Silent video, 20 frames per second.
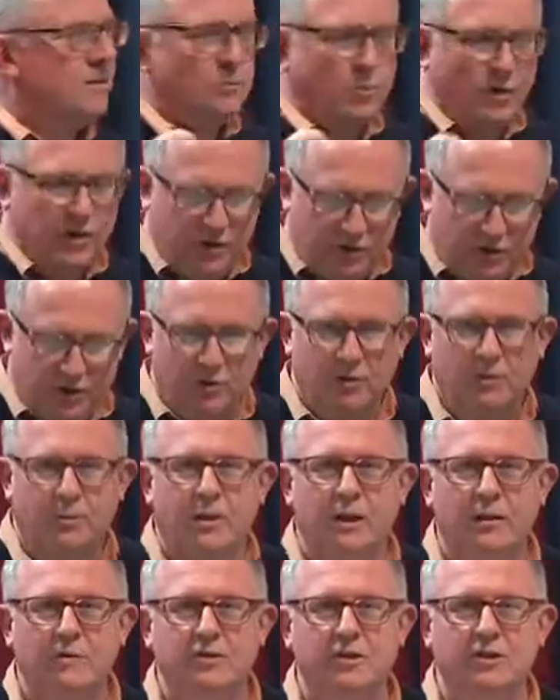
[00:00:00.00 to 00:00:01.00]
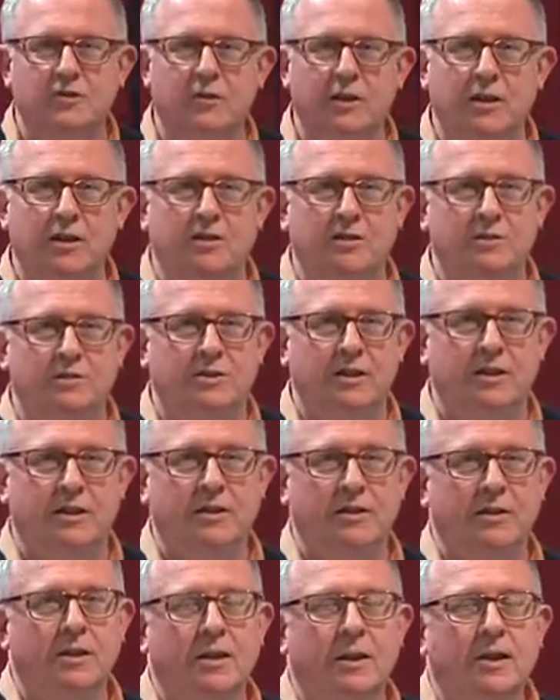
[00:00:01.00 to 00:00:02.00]
We do. We have Australia and New
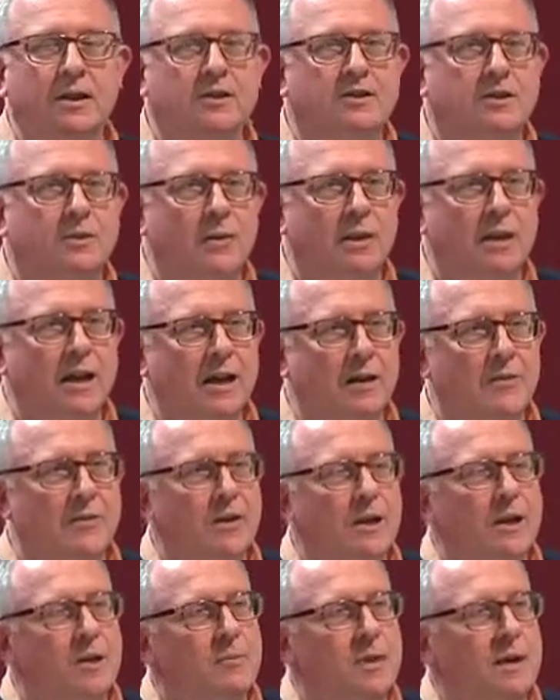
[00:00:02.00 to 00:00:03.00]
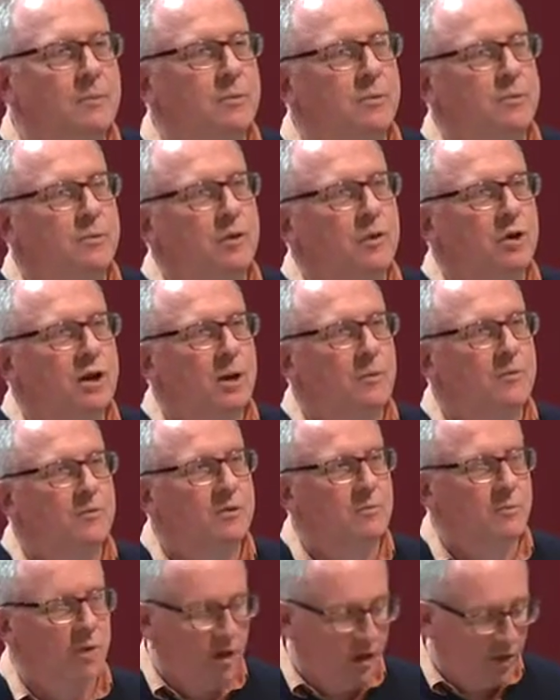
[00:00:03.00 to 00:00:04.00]
Zealand. So we have people who come
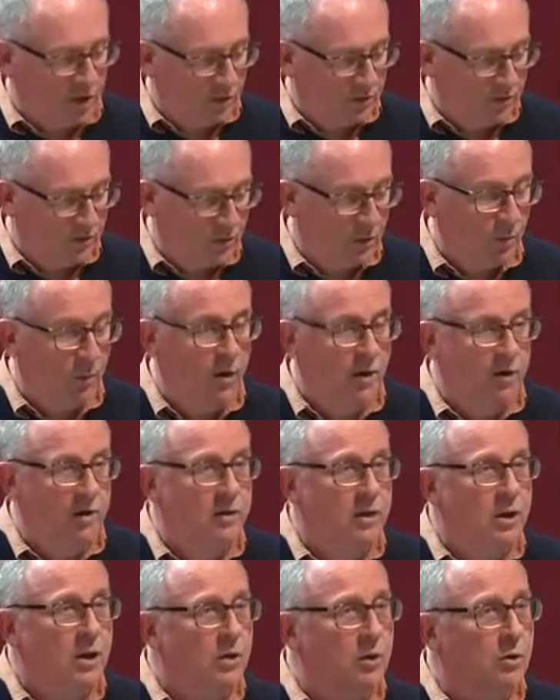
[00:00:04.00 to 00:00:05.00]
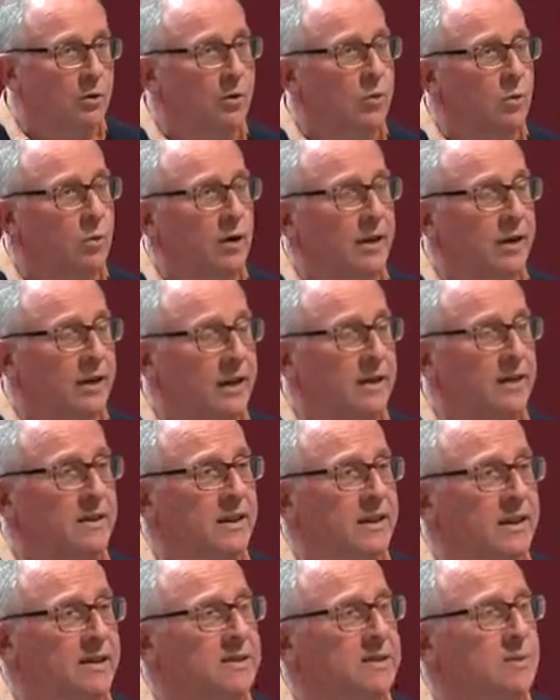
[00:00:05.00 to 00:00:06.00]
from all over the world who are working in the
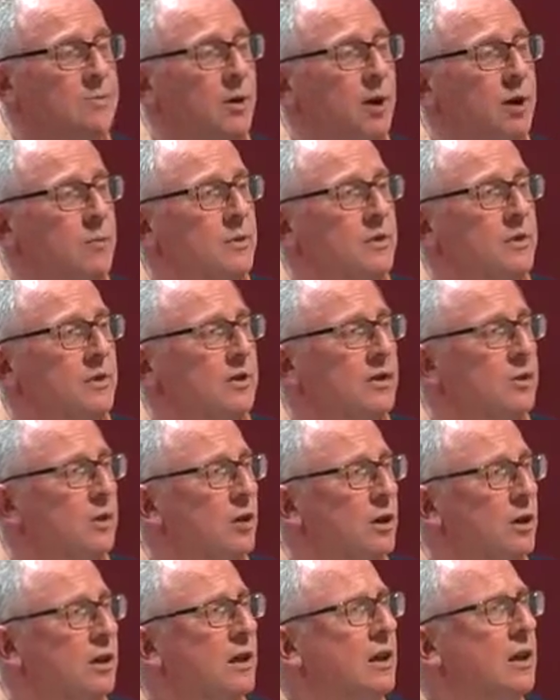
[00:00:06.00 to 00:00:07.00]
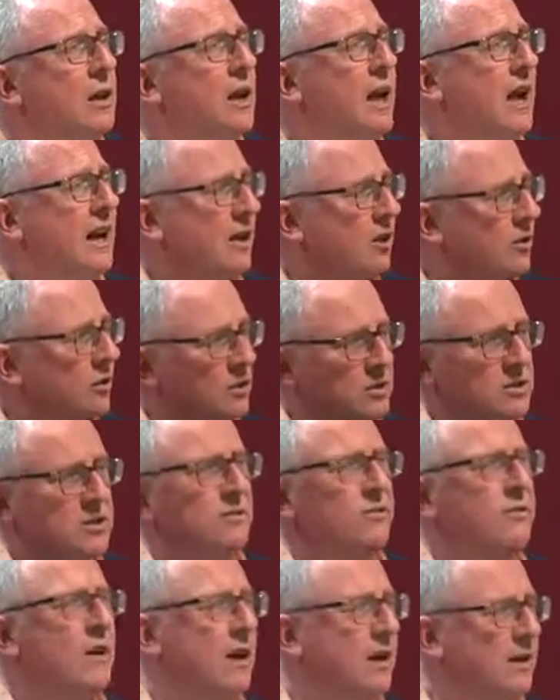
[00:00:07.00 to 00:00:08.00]
English department in York and across the
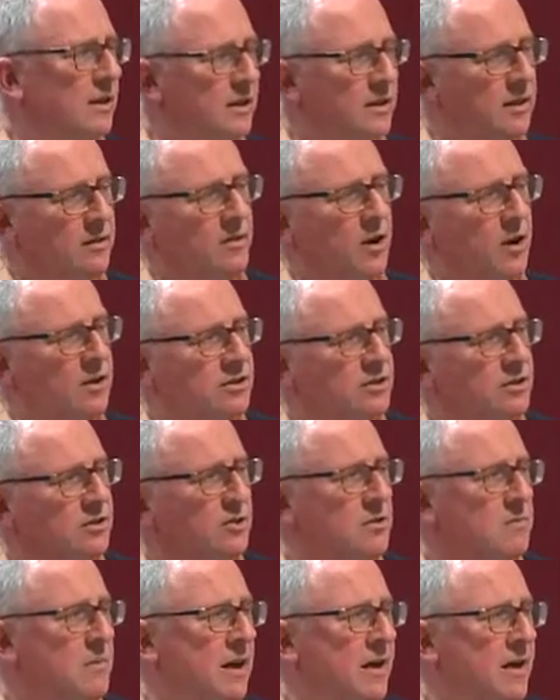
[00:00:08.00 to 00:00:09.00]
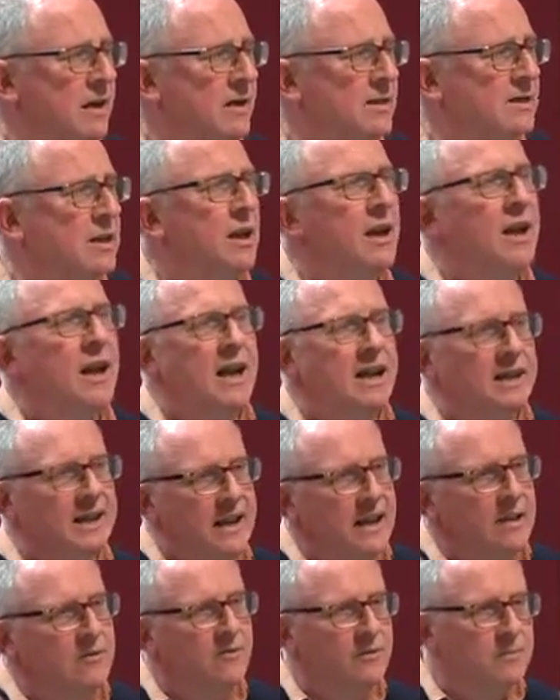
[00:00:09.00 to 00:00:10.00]
Faculty of Arts and Humanities,
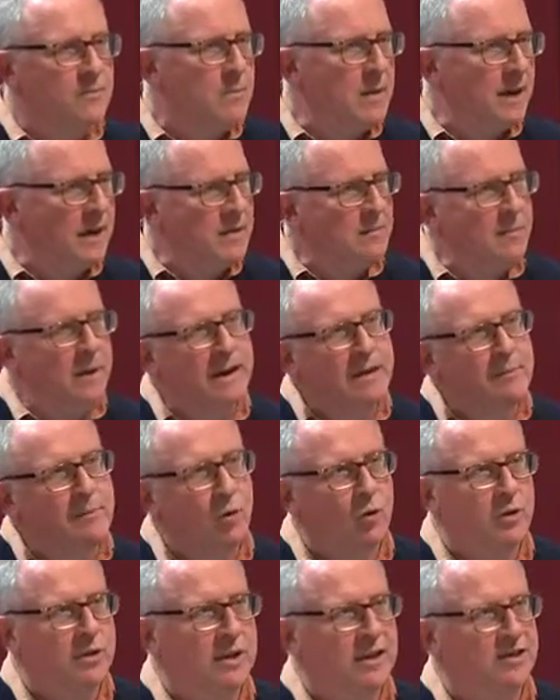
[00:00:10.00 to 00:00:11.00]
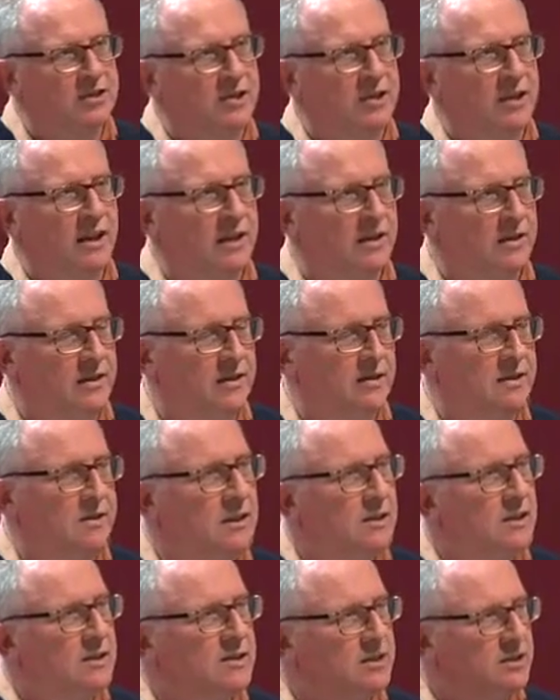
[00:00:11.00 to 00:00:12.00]
again from many, many more nationalities.
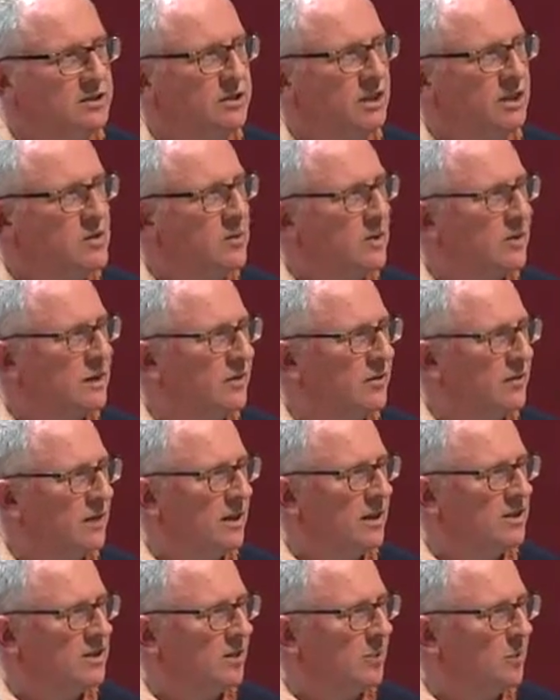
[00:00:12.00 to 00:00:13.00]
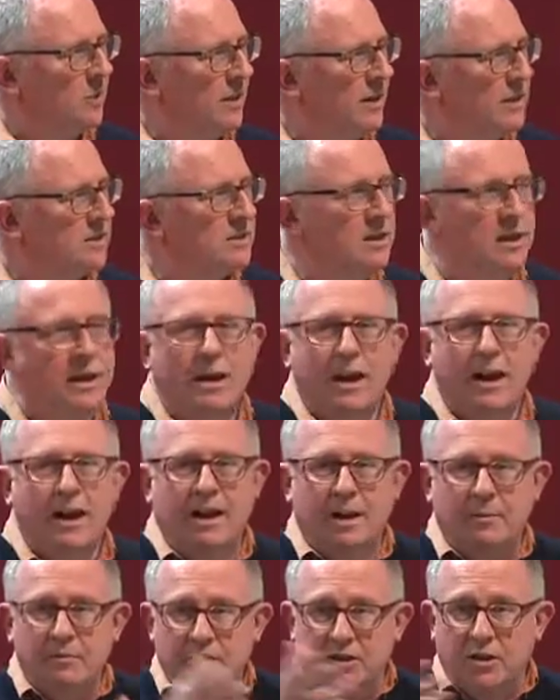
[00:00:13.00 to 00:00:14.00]
It's a genuine international place,
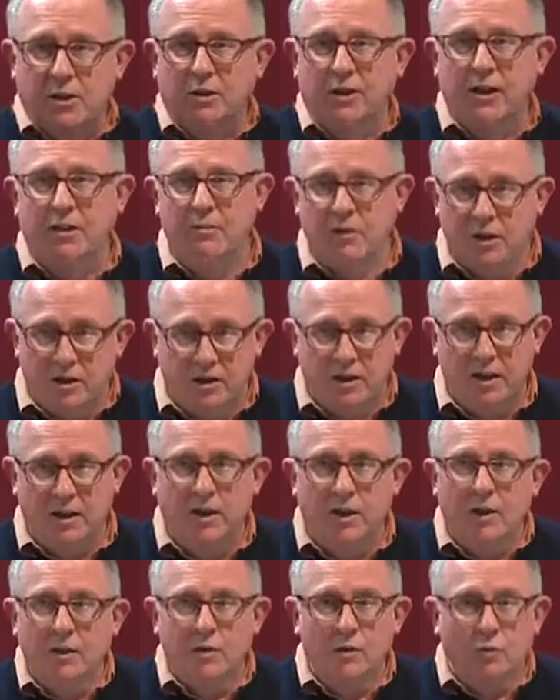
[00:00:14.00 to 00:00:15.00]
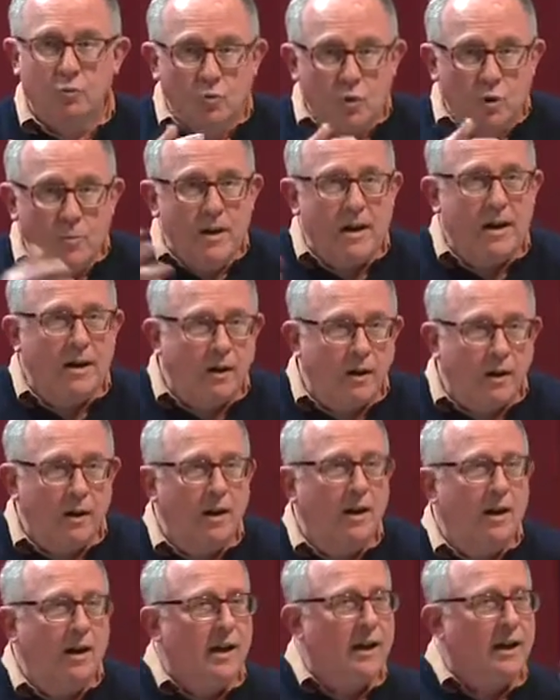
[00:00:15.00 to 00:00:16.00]
and I'm just looking around the room here
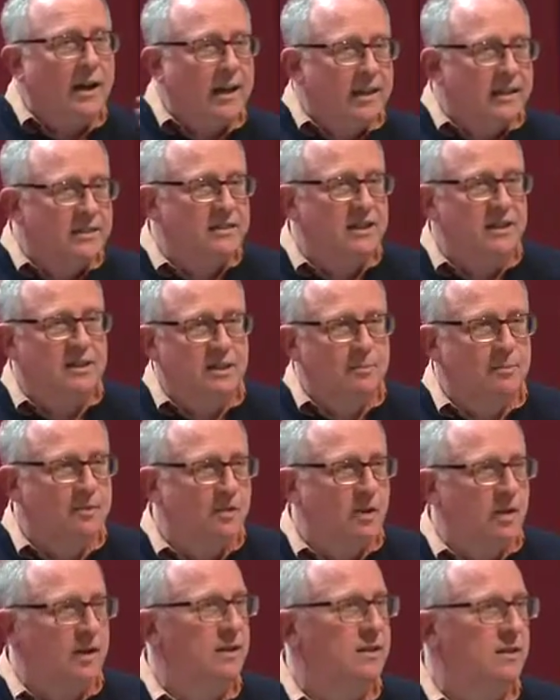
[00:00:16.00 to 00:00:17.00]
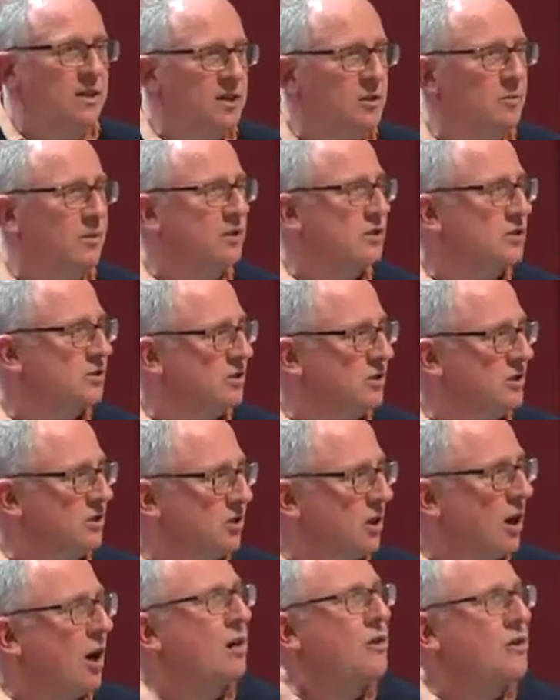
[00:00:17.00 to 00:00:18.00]
and I can see some of our continuing
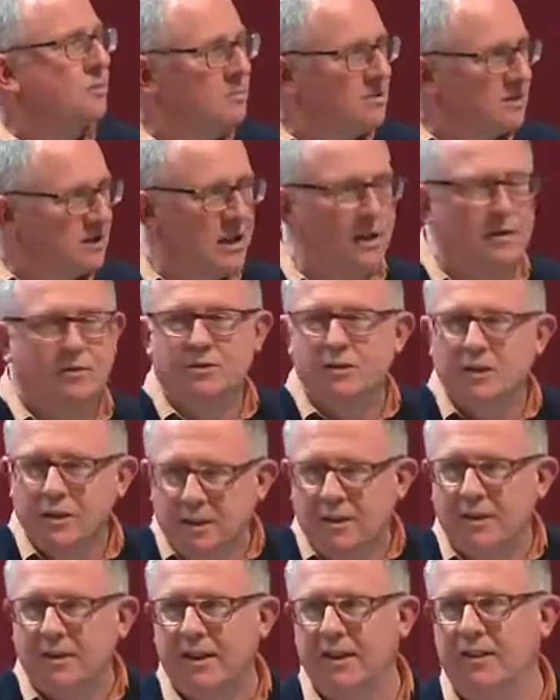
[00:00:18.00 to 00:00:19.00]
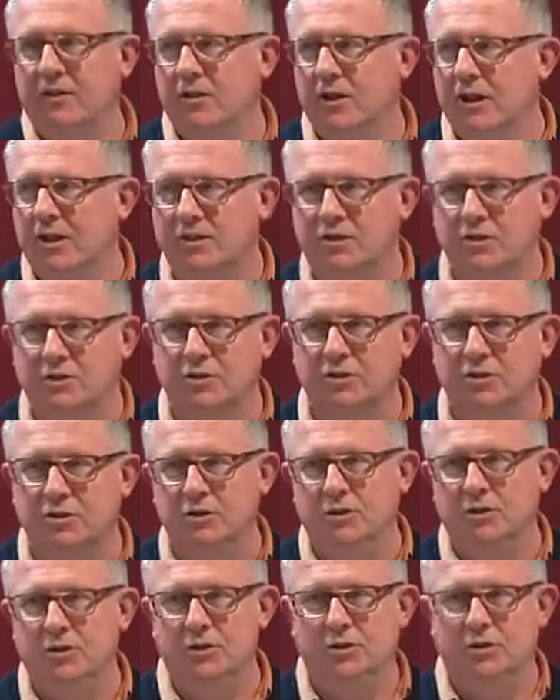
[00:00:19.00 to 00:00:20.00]
students are themselves international
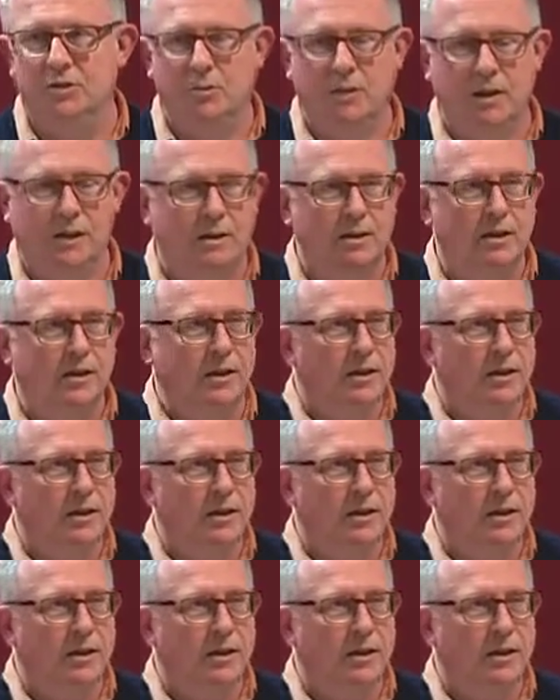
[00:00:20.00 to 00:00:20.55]
students as well.